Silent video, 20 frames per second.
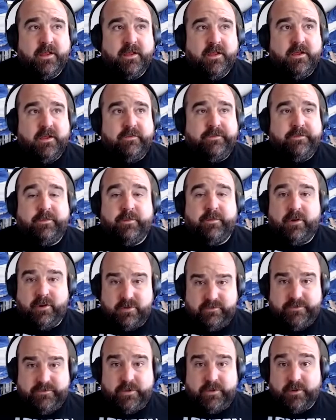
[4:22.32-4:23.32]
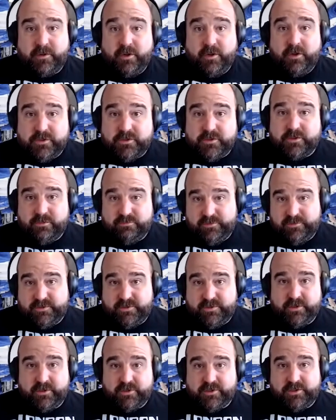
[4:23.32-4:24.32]
pharmacological
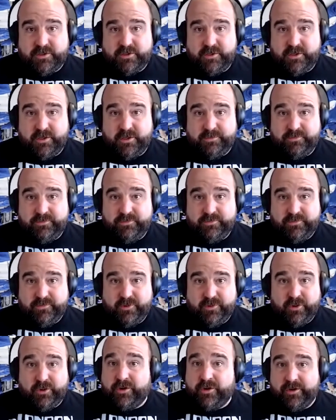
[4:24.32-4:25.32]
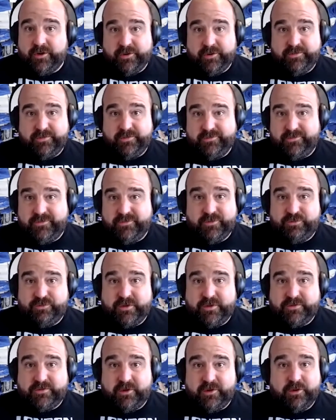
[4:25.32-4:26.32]
research on Earth to
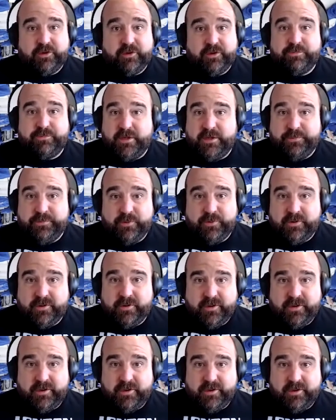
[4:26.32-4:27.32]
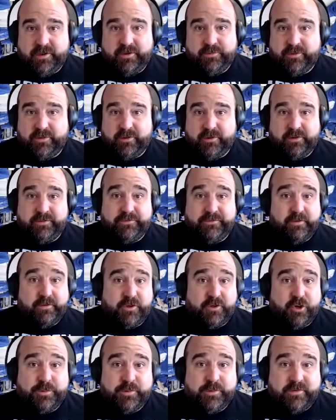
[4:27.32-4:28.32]
treat a lot of people with a lot of very
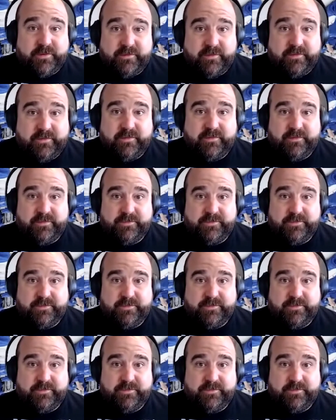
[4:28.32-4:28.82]
common diseases.